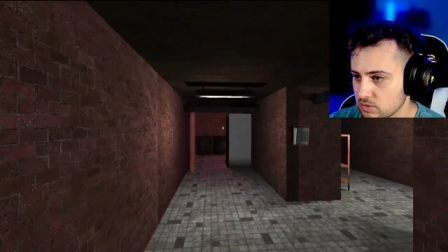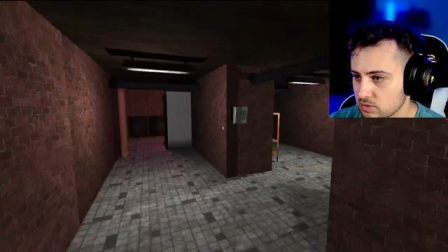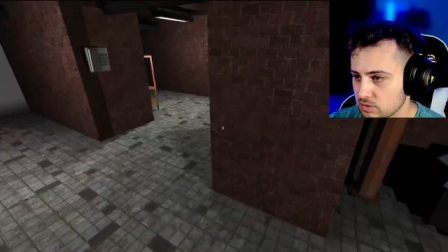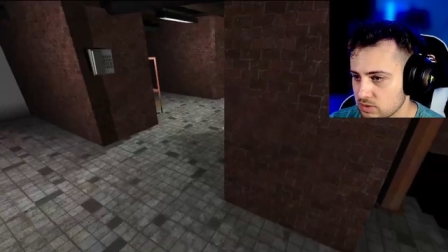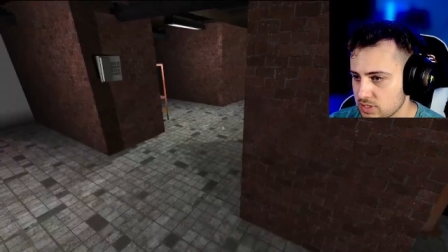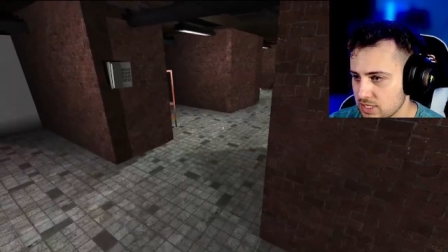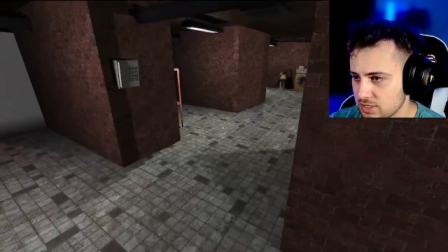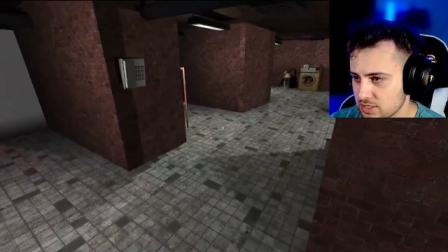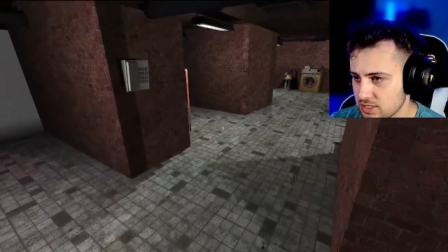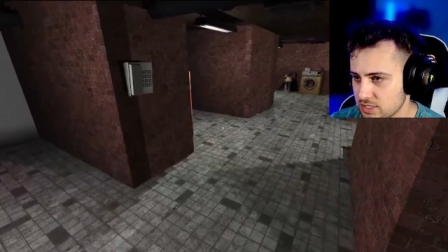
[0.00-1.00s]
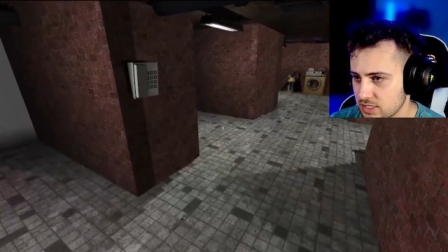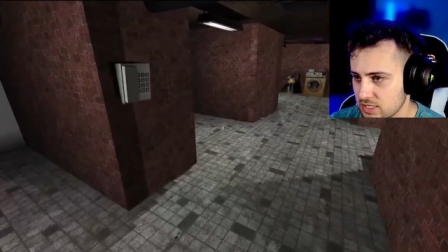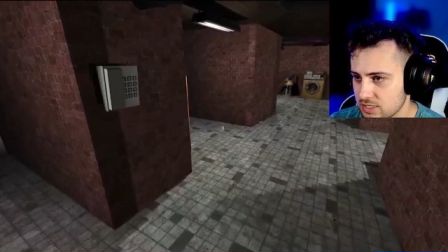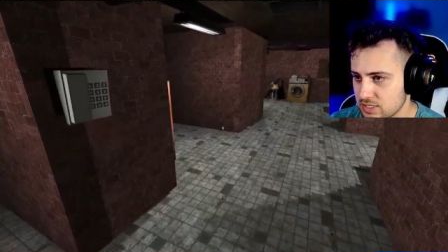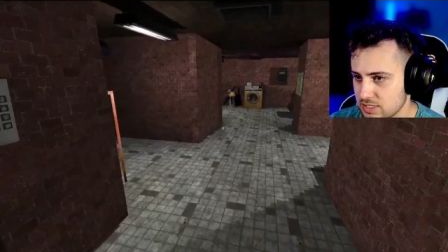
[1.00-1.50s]
Well, it said to stay
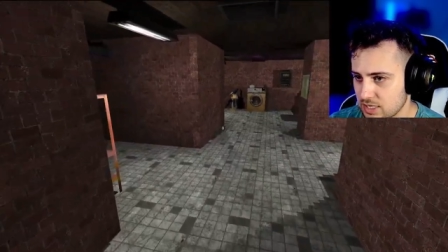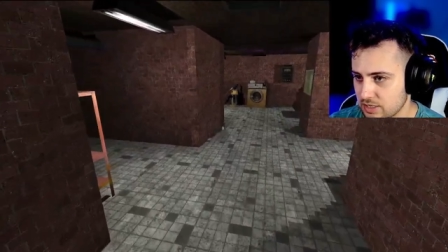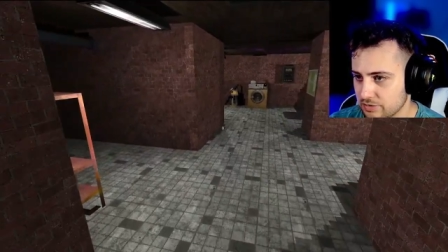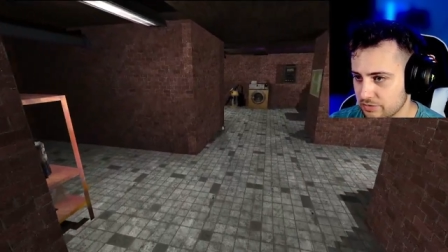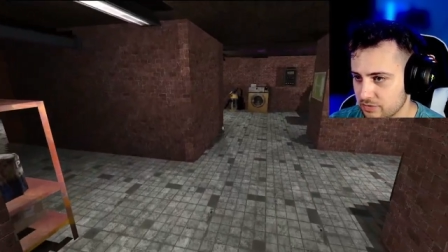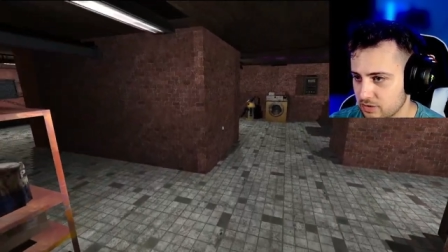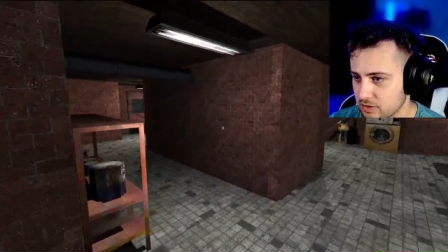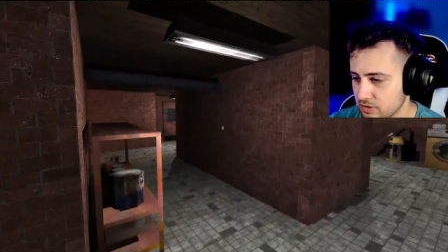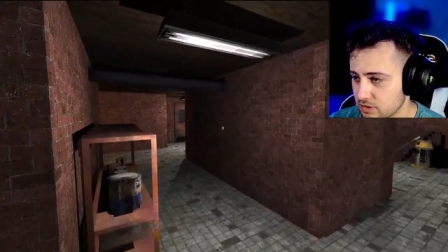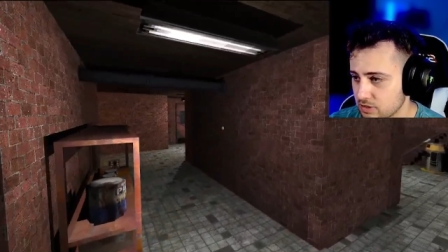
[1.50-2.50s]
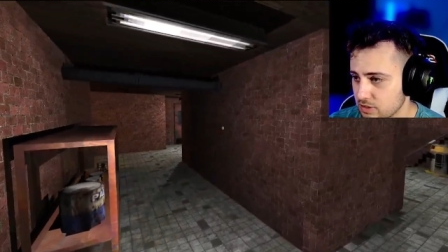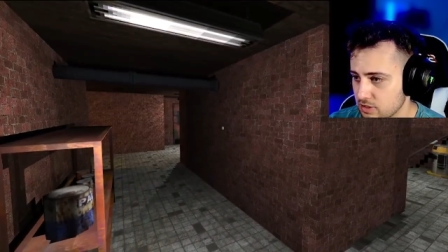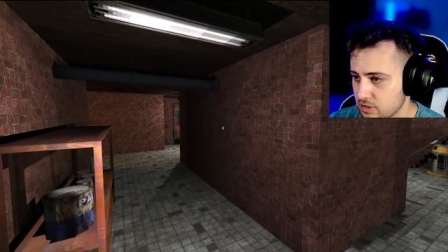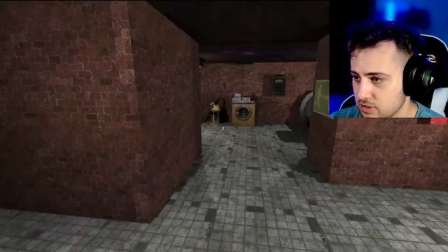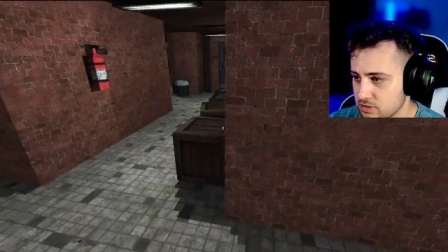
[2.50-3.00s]
safe.
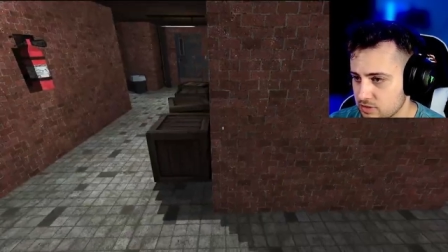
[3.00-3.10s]
So